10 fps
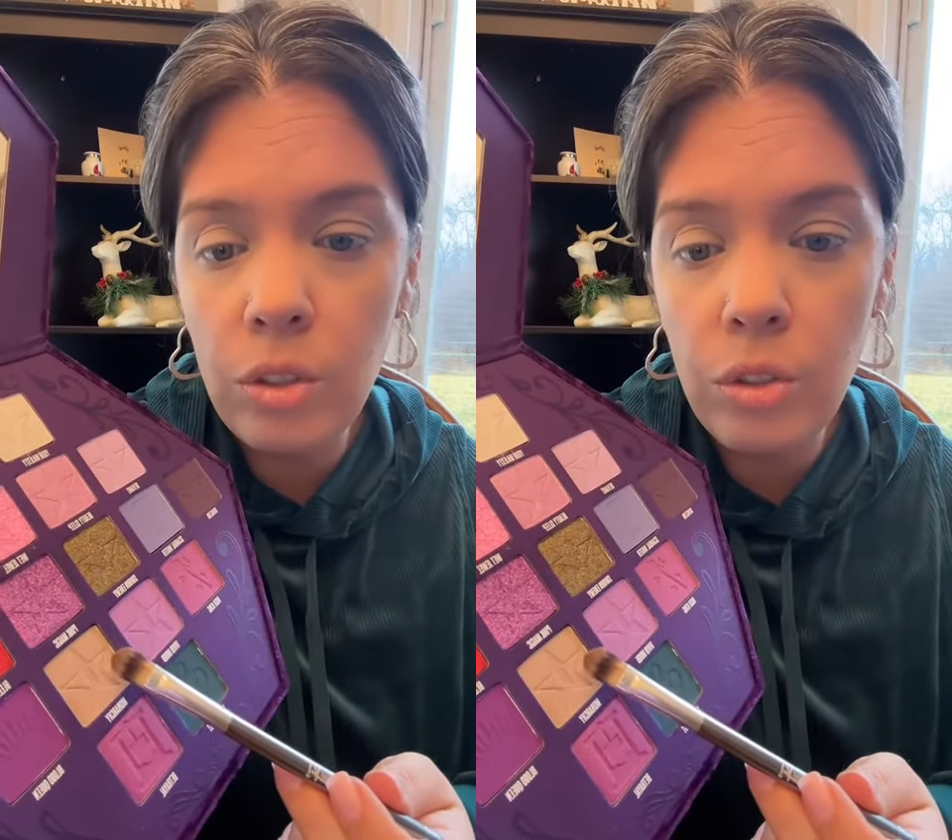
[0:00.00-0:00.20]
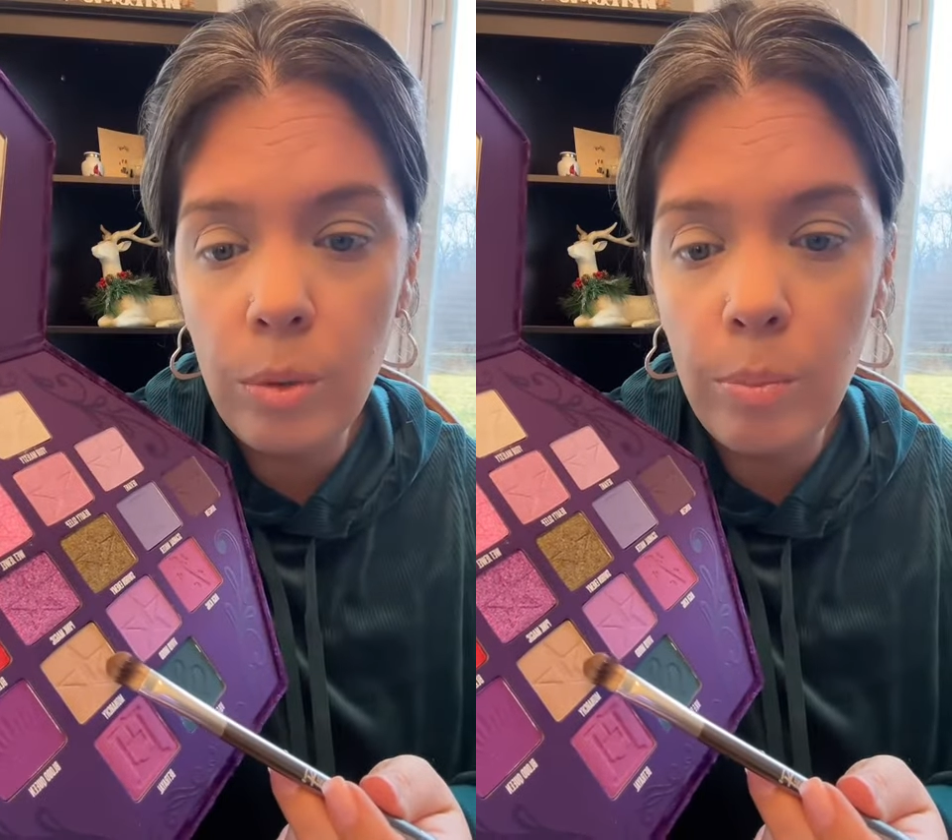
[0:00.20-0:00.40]

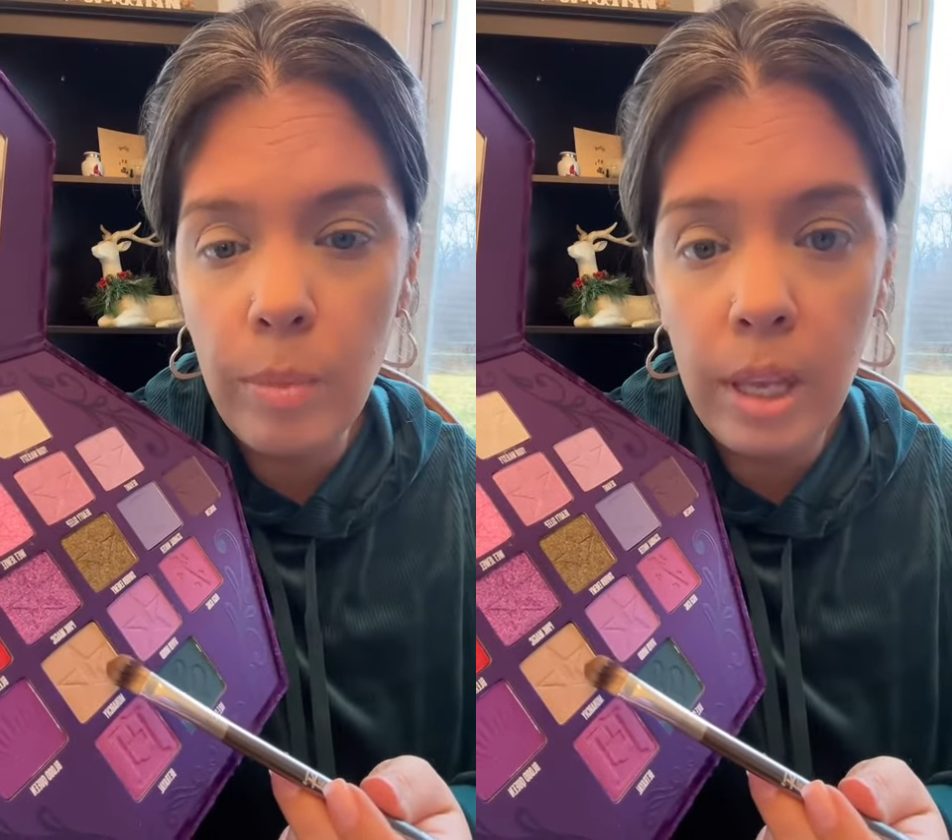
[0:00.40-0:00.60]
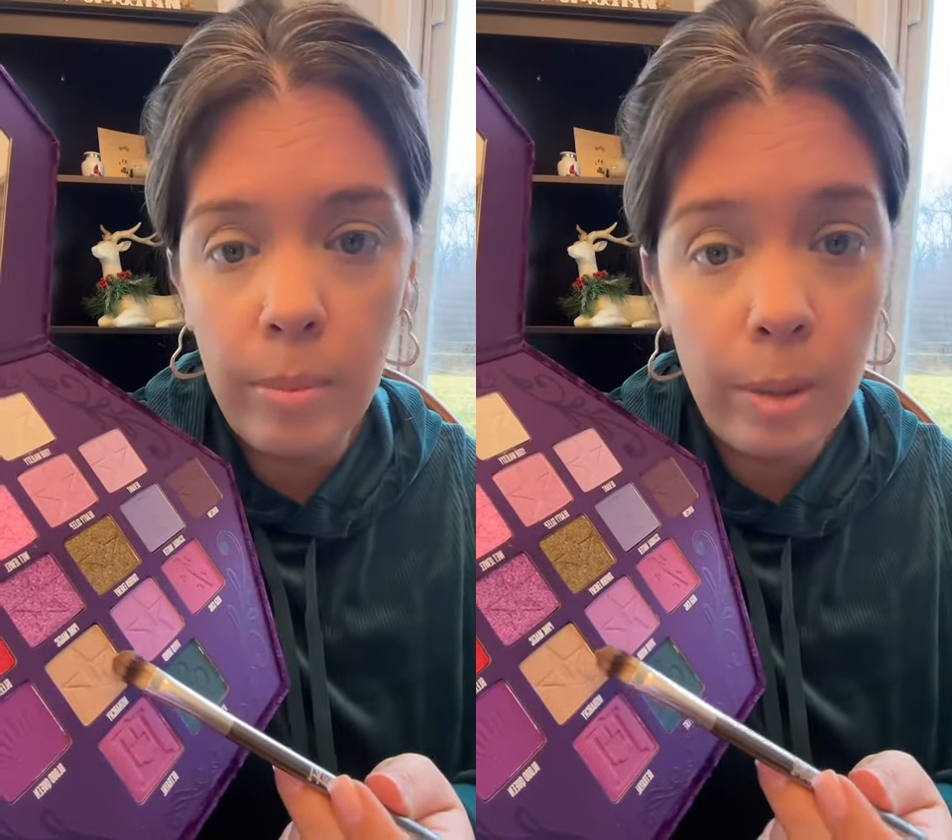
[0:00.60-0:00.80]

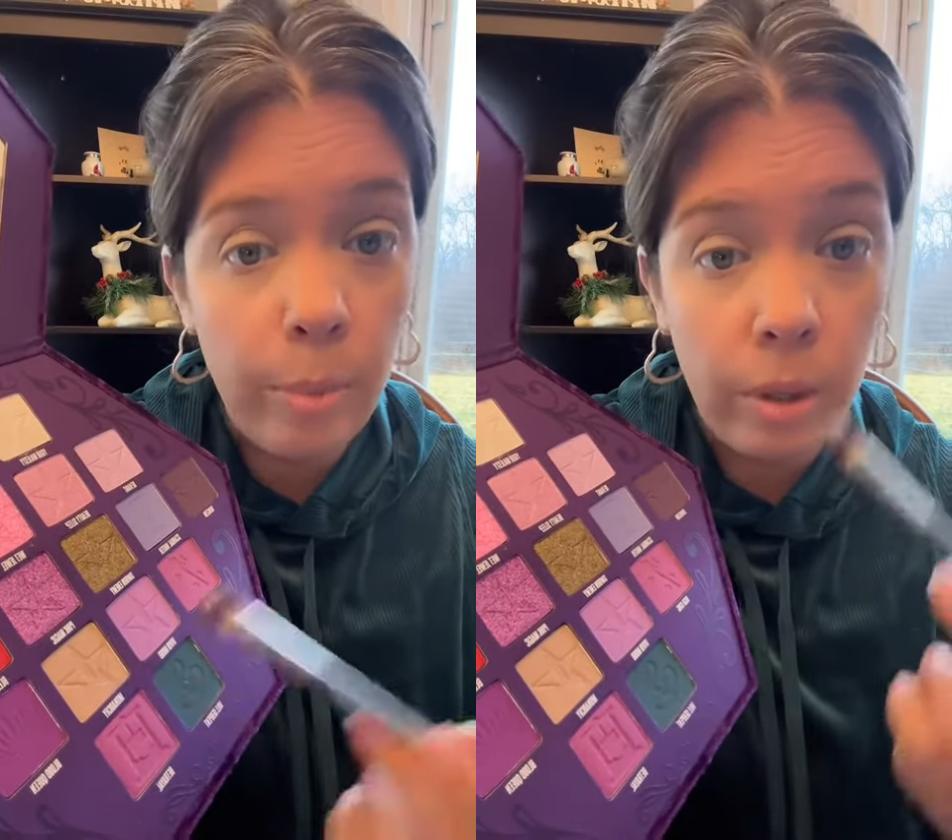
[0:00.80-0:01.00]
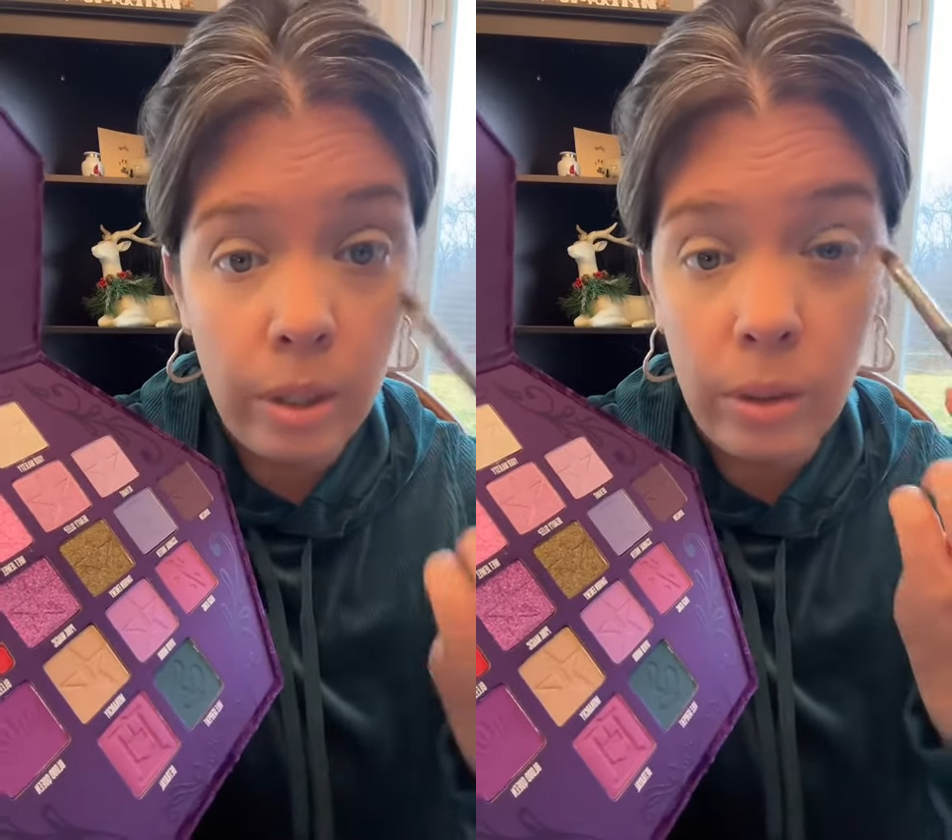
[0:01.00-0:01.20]
maybe put
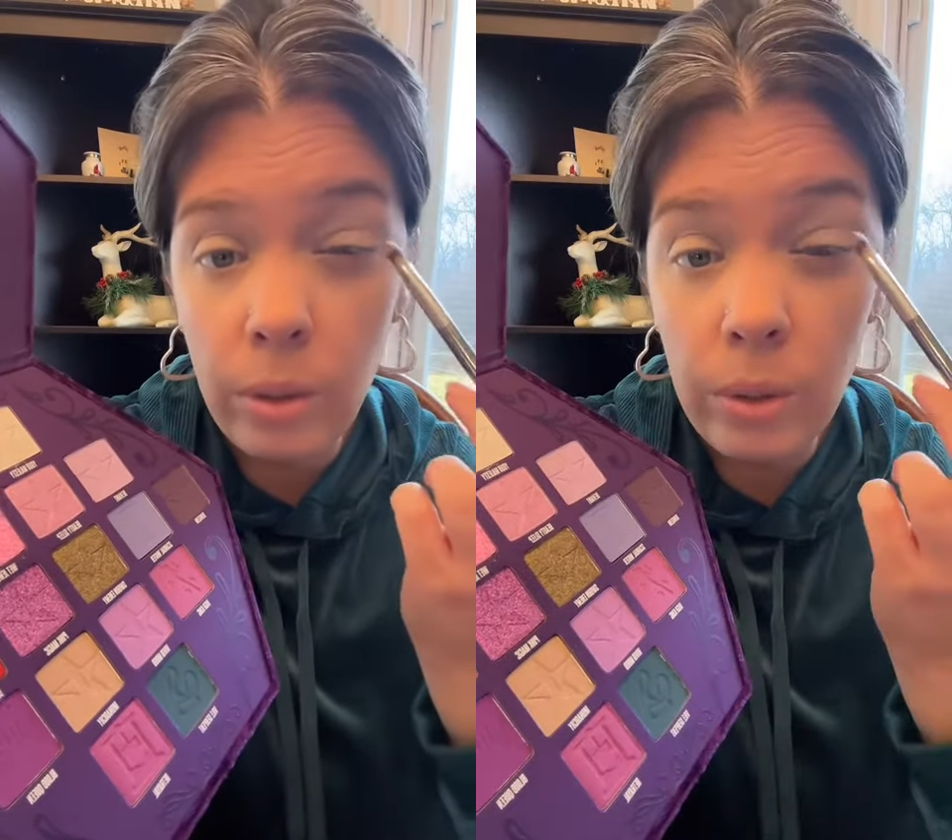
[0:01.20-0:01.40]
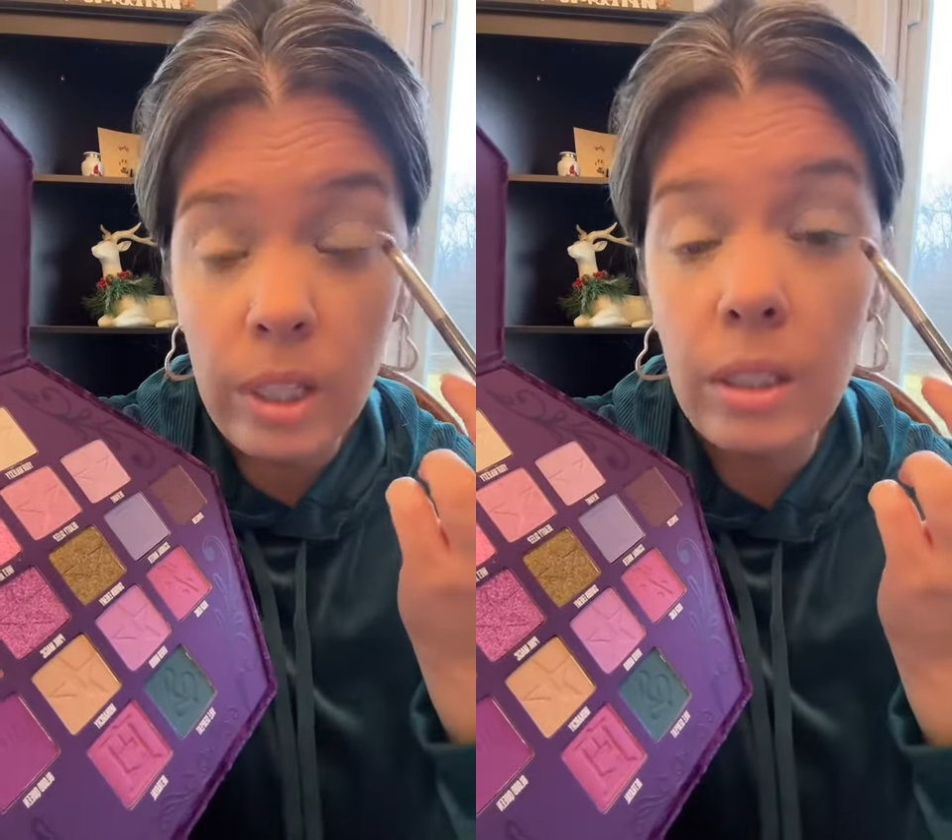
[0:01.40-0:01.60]
in the
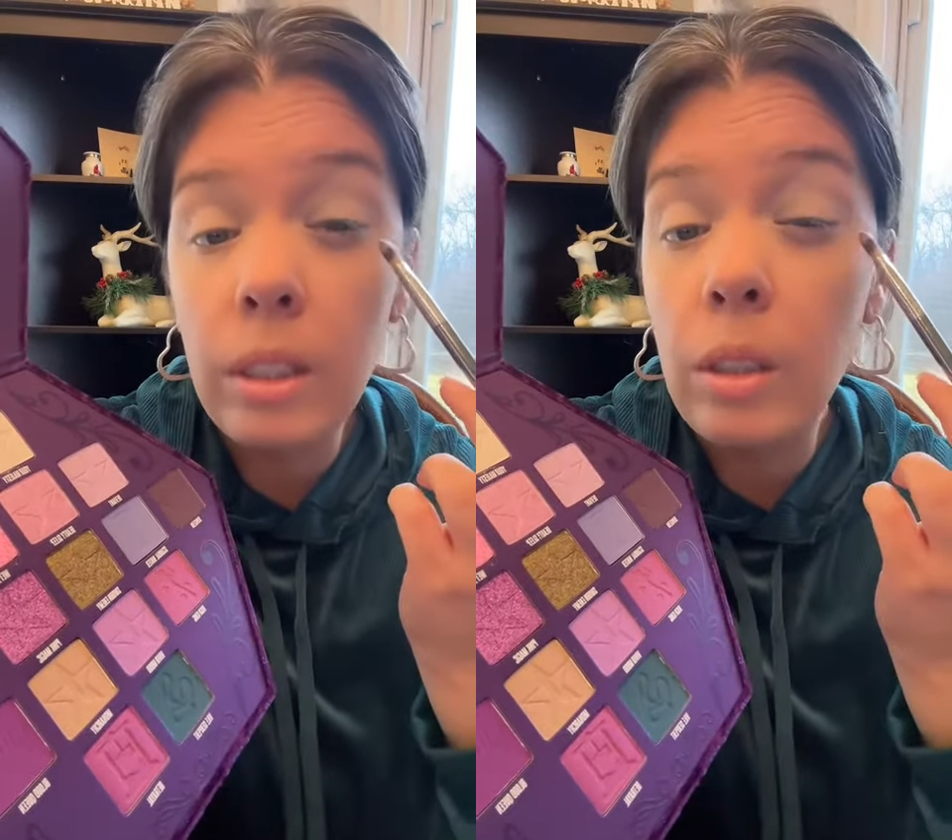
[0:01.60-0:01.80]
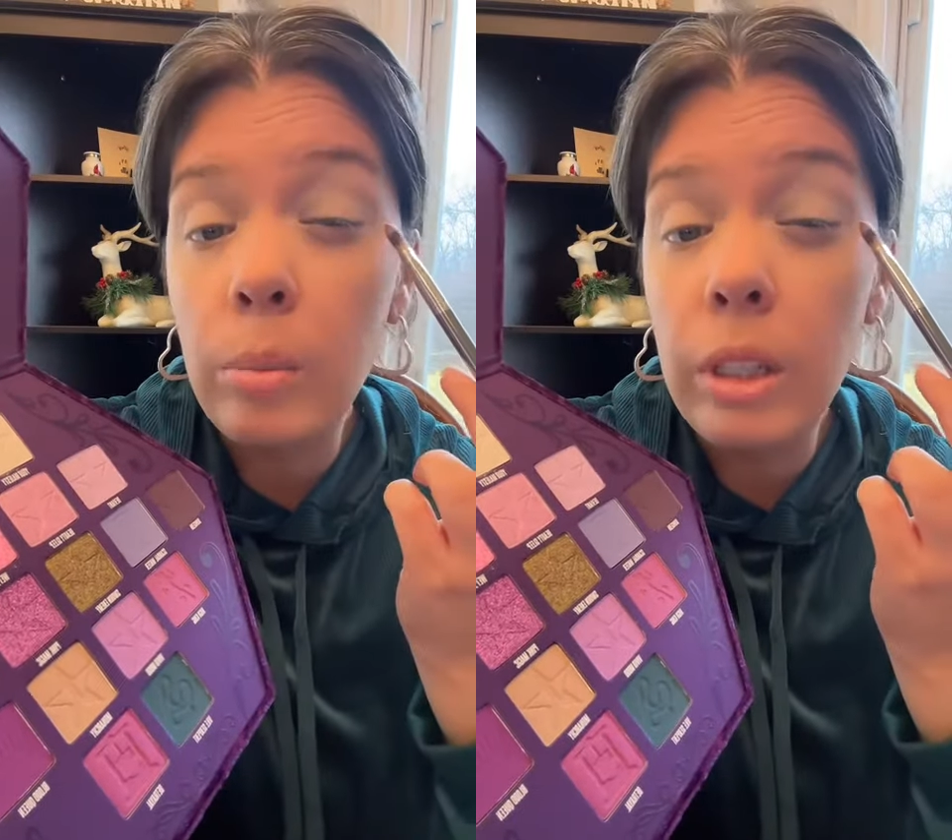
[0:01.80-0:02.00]
crease a little
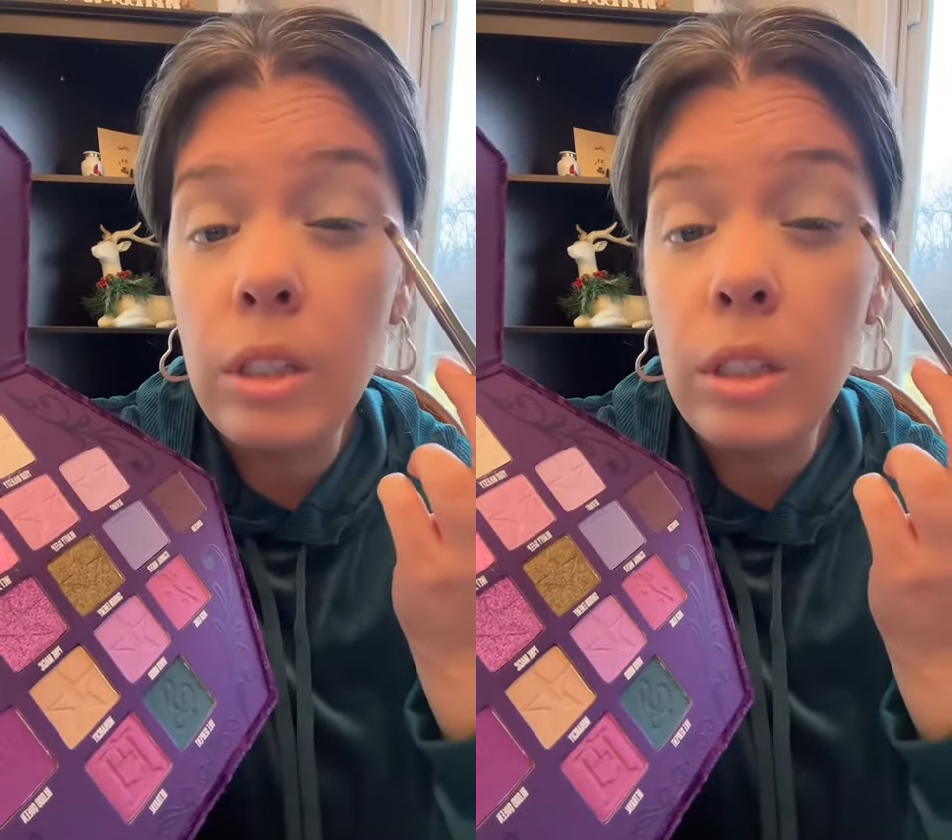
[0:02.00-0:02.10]
bit.